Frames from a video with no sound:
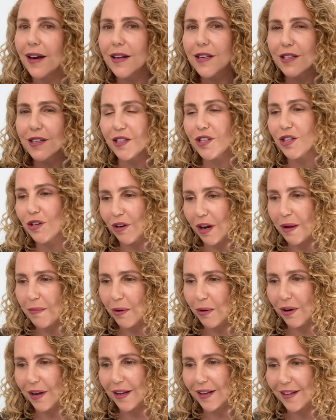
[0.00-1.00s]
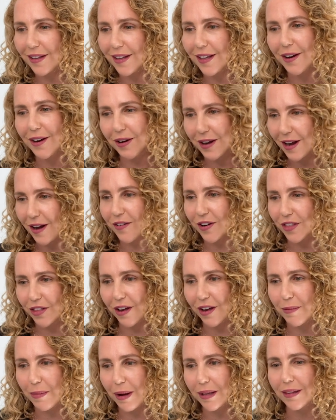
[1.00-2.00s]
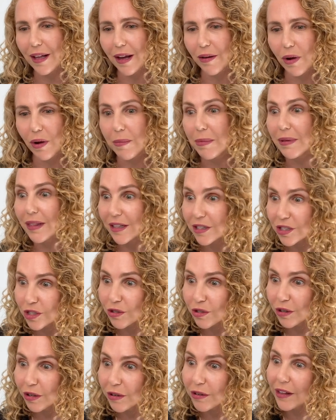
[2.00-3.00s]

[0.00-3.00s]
is such a great point. You know, I never thought about that way, but that's true.